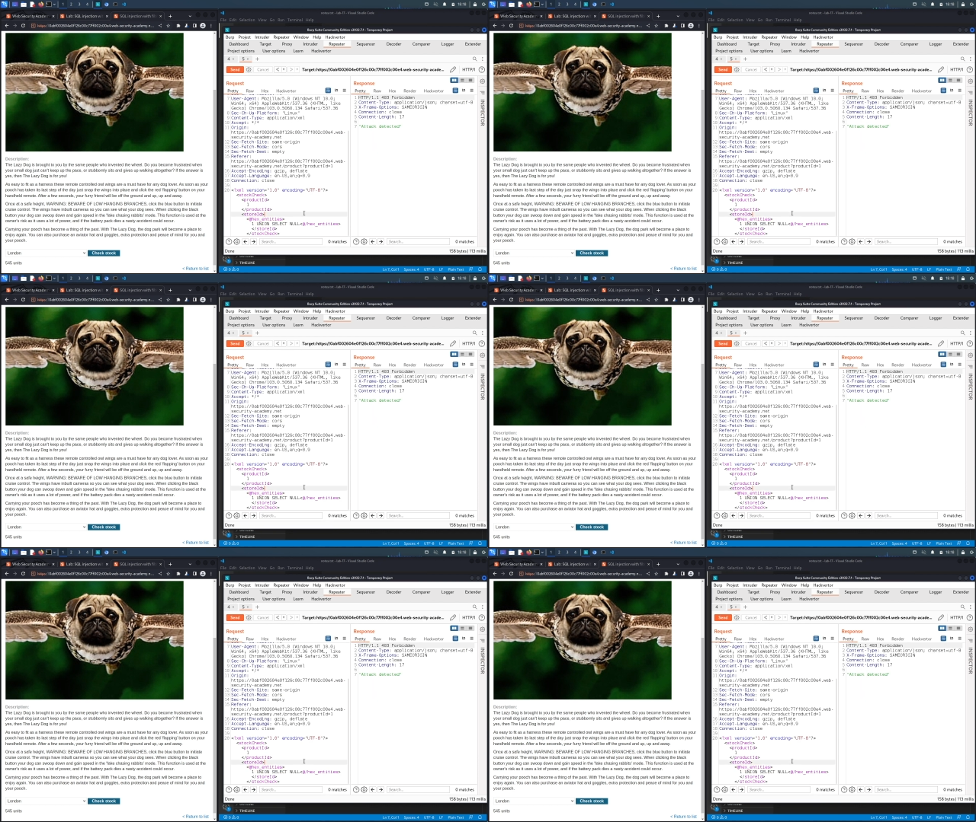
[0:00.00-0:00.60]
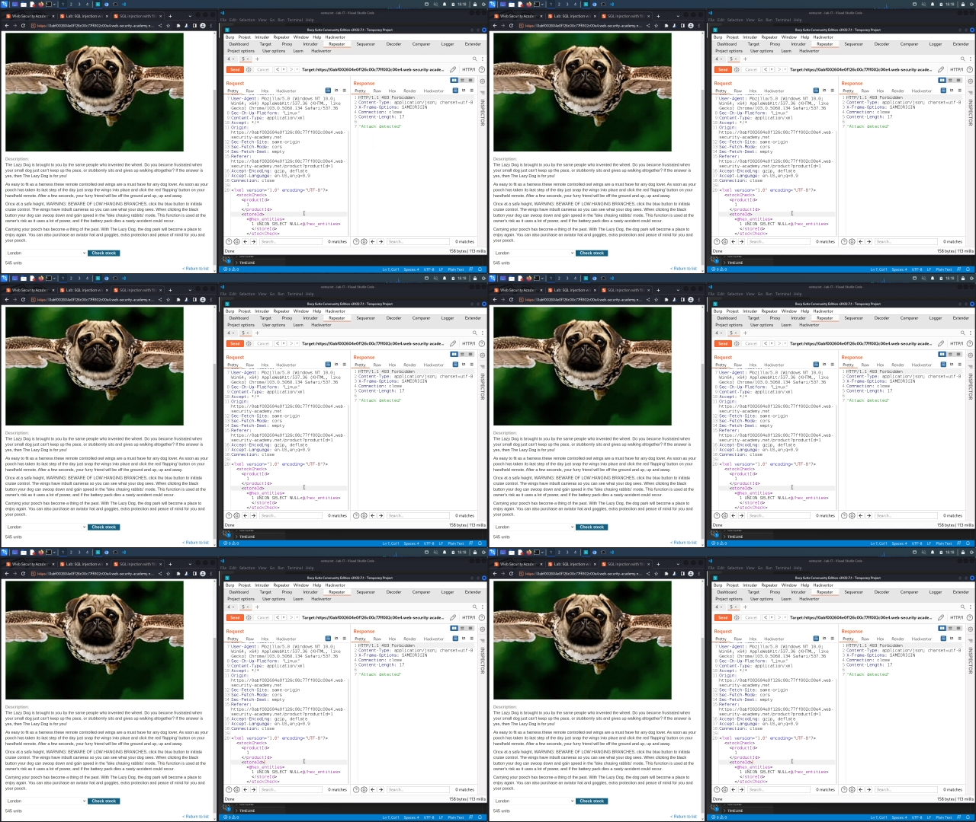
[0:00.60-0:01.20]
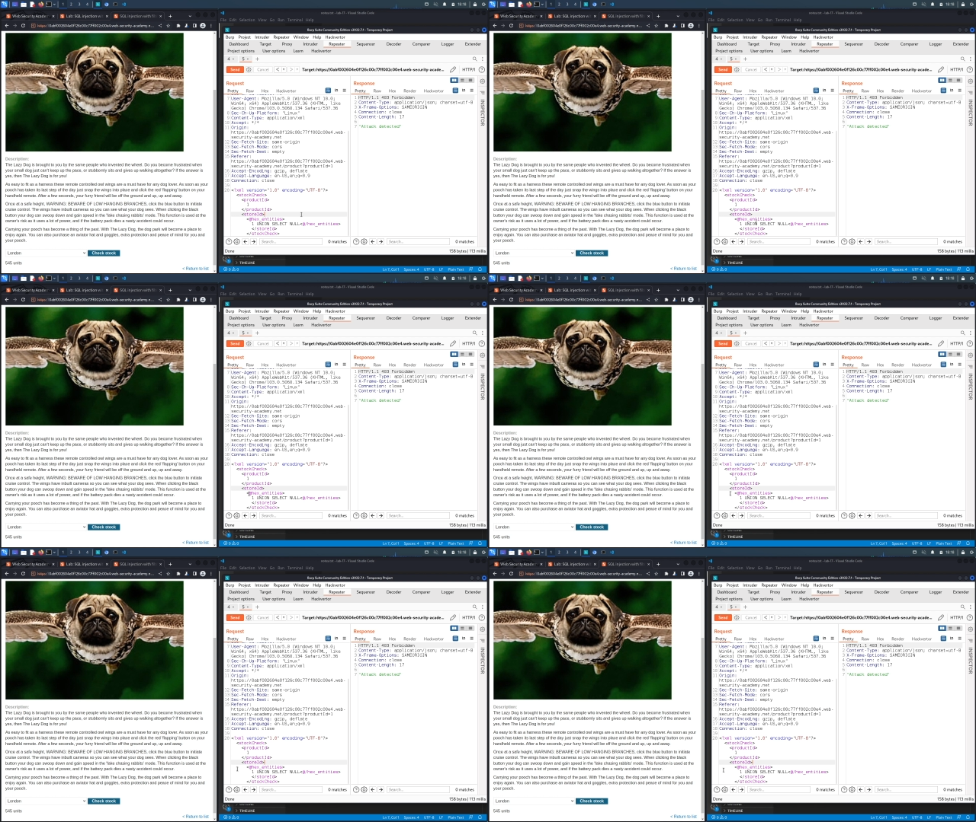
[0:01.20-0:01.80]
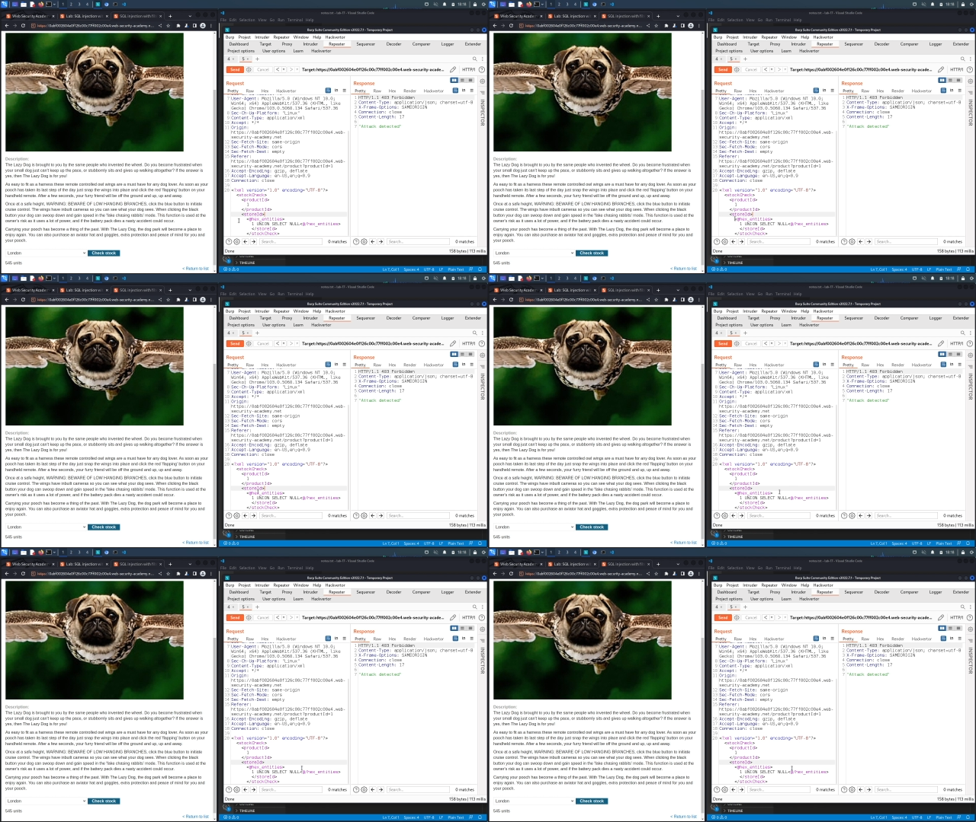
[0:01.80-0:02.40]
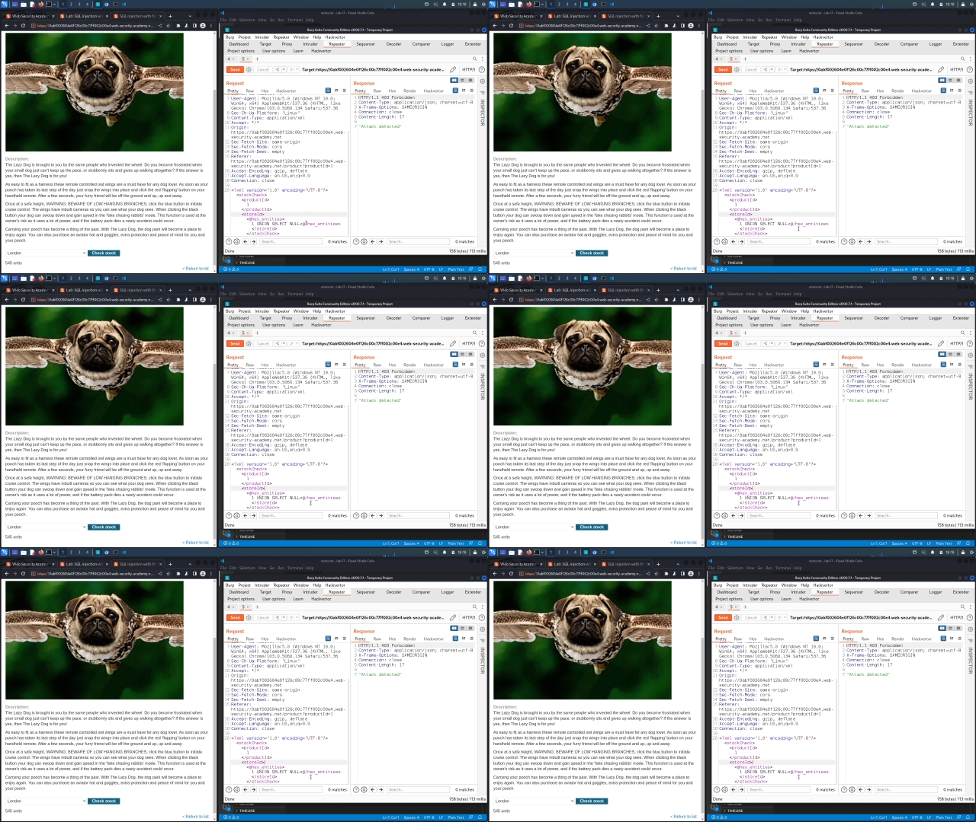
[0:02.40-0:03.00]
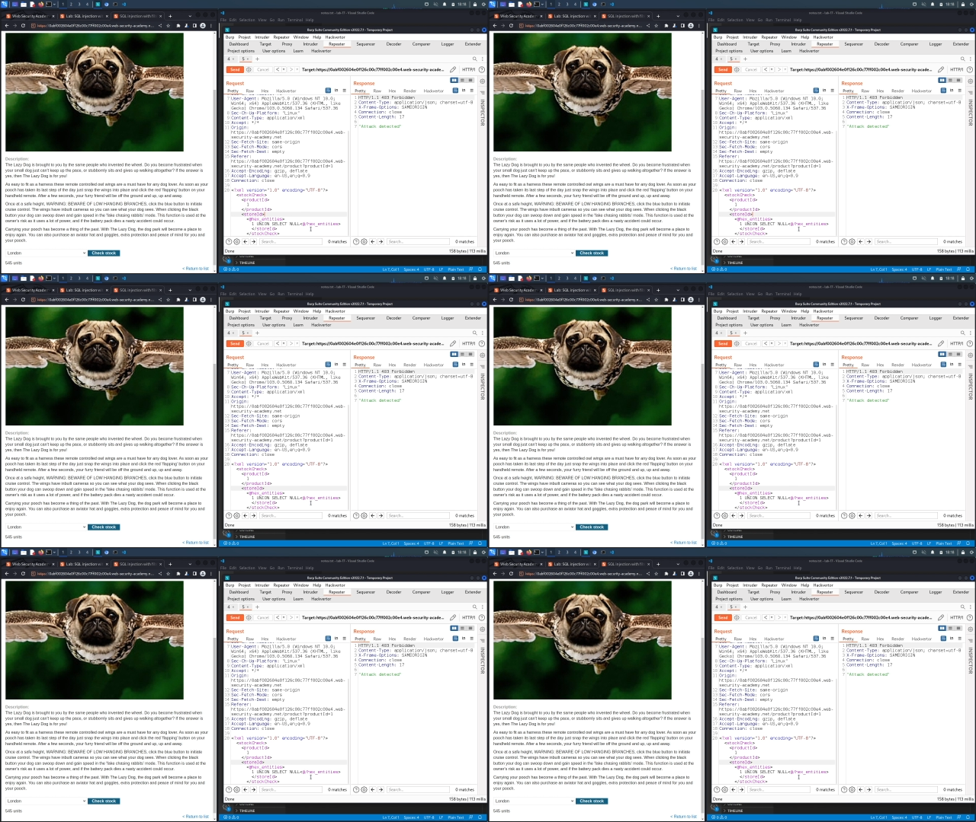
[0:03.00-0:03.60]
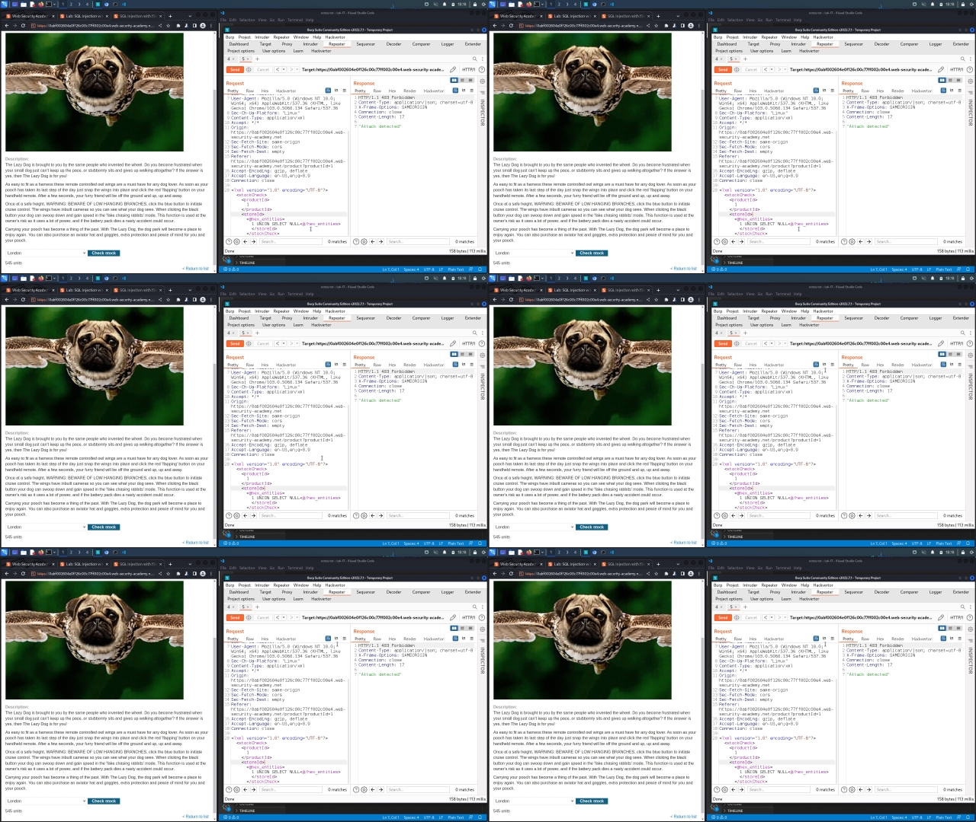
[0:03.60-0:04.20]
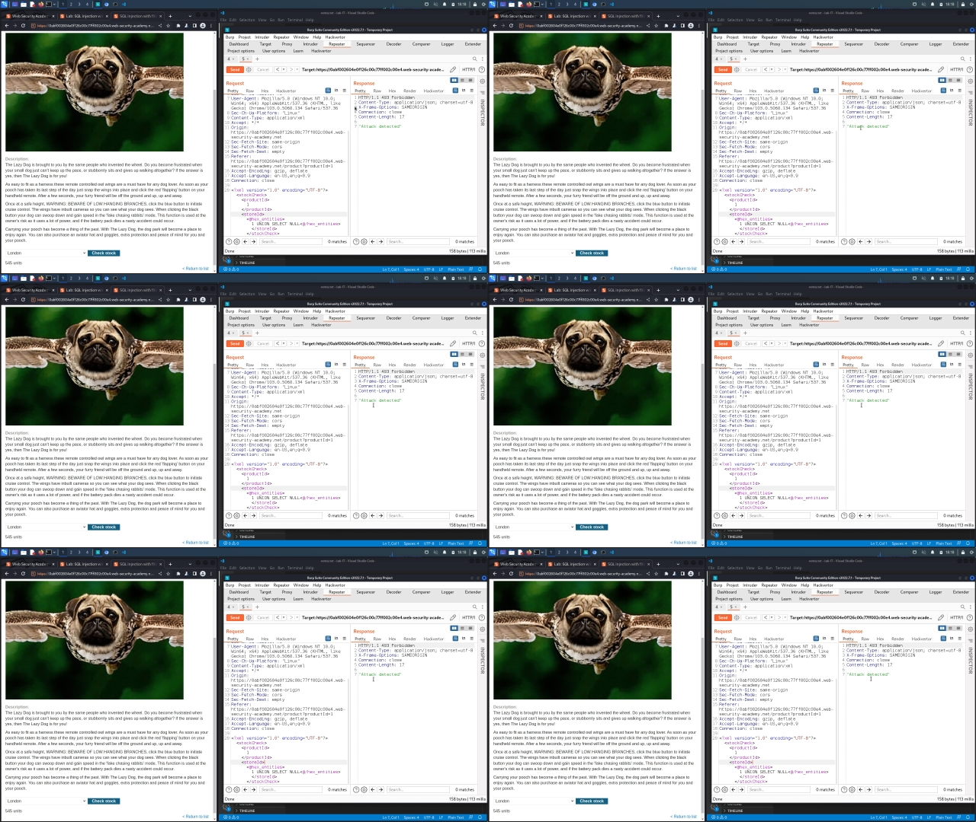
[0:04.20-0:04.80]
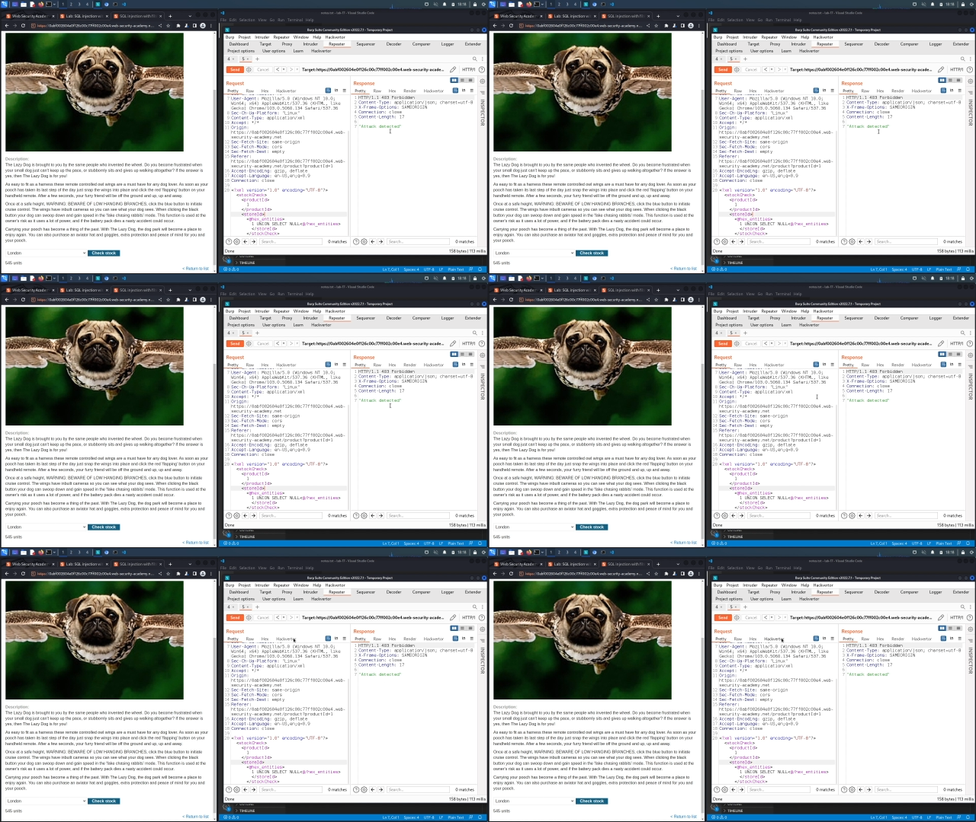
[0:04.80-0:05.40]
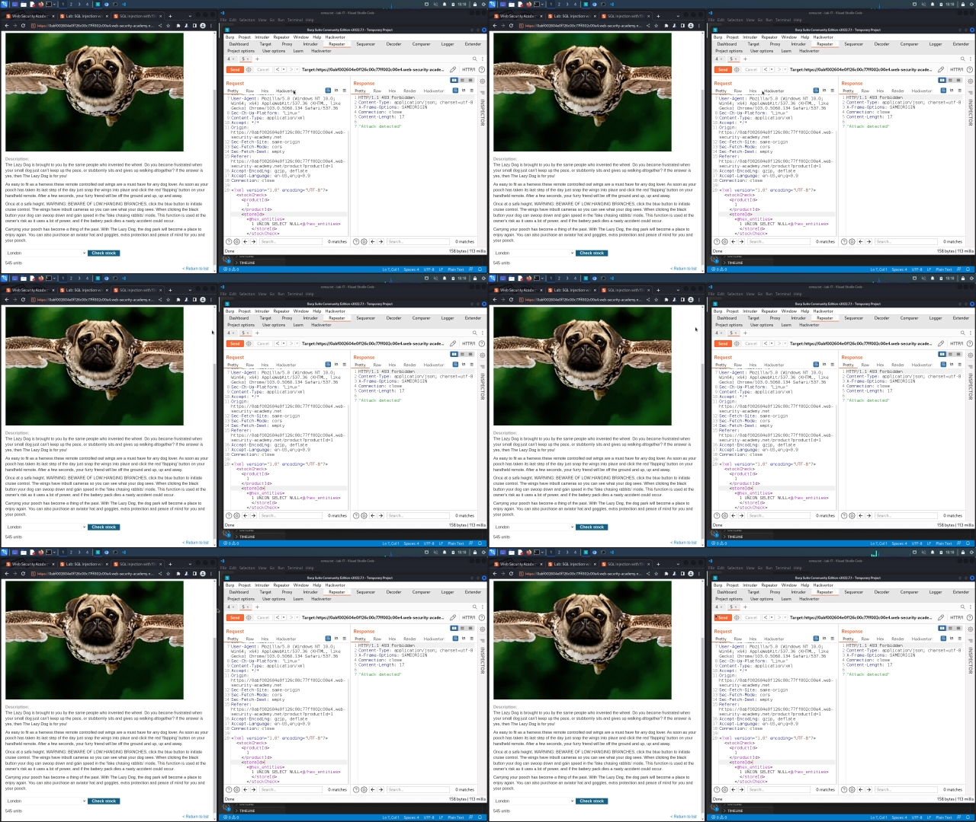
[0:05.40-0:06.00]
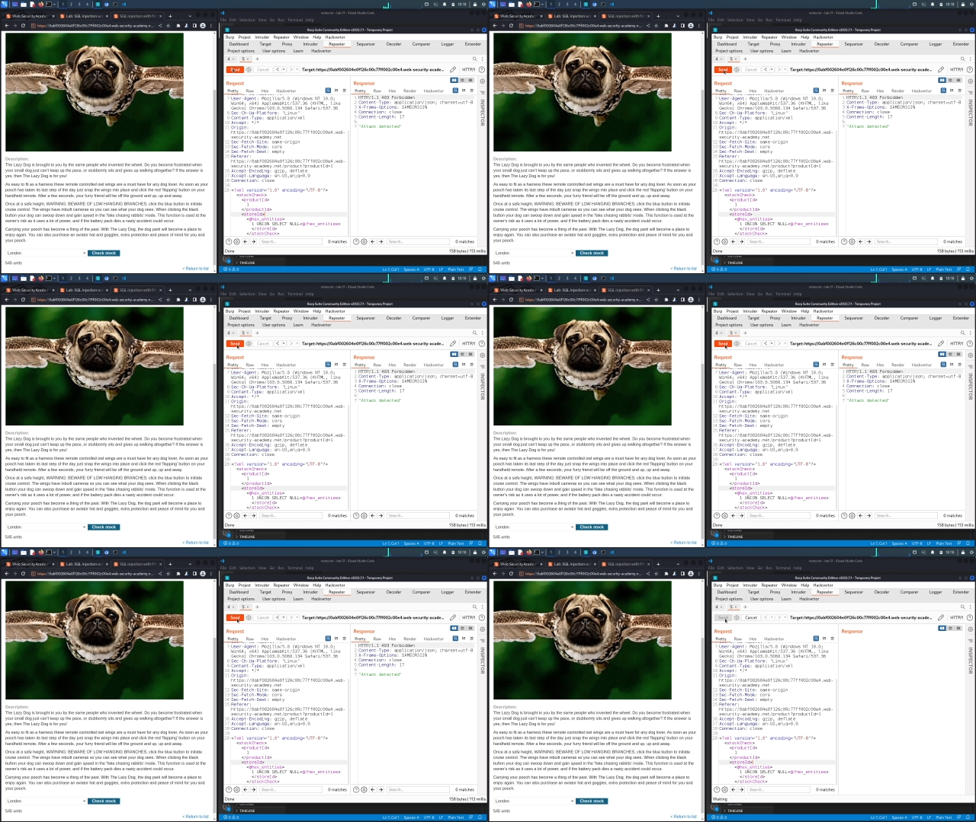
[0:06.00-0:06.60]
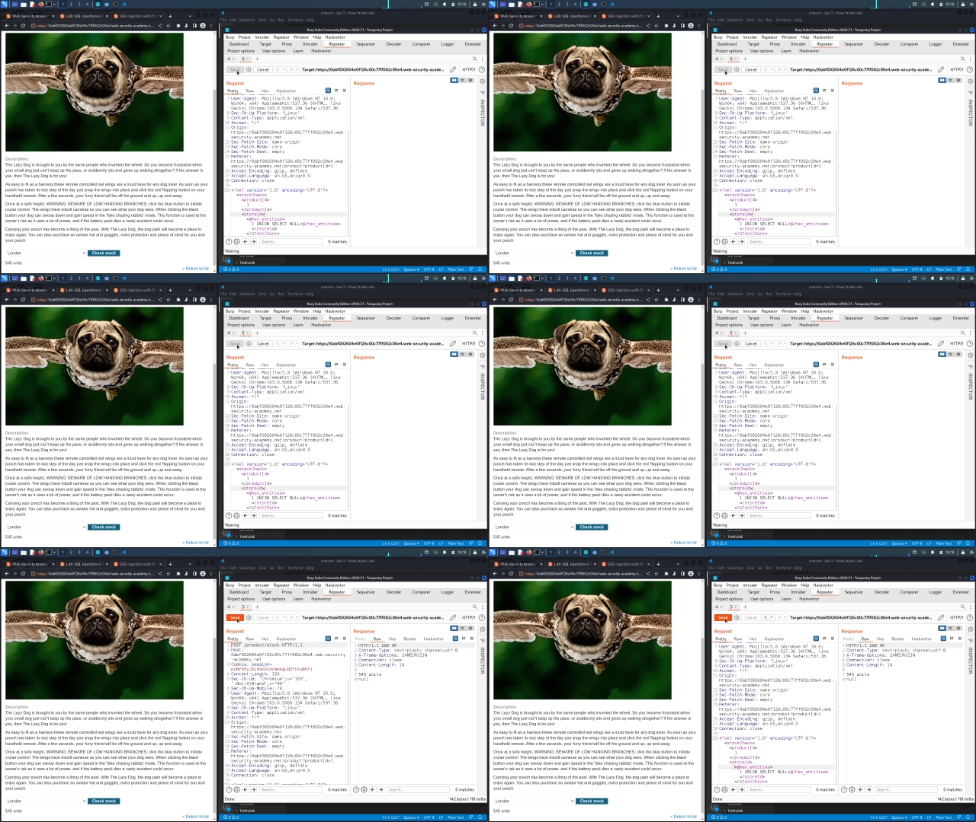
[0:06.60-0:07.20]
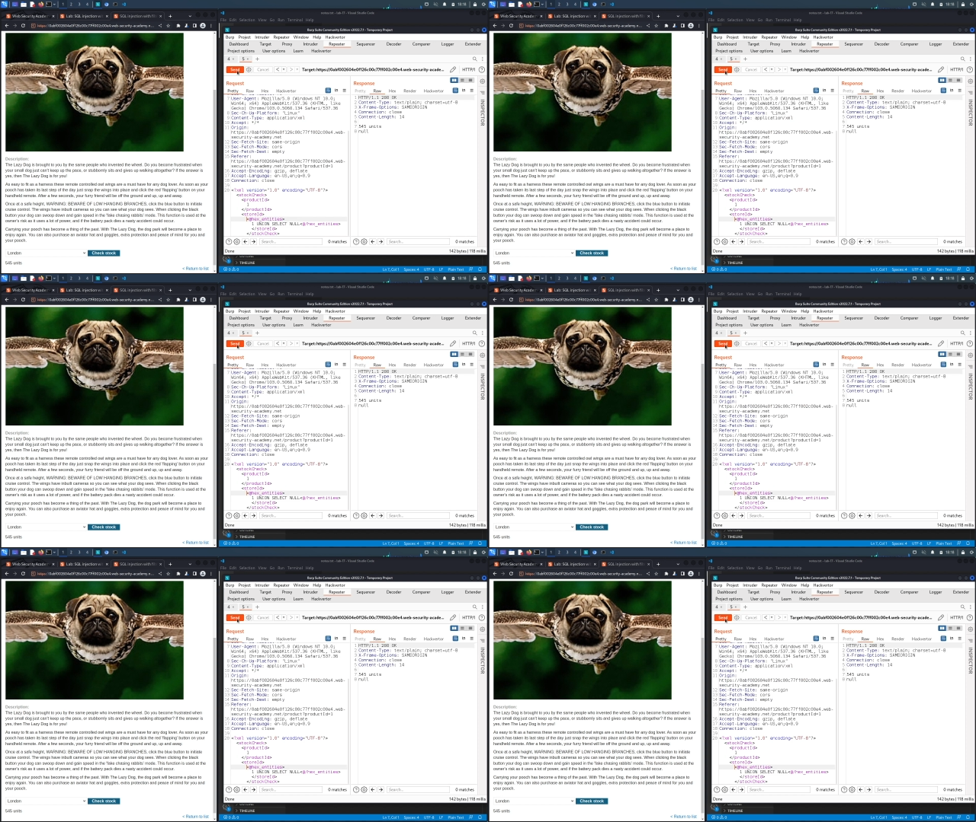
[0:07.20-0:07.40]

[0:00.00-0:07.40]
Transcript: No face is visible, so there are no lips to read.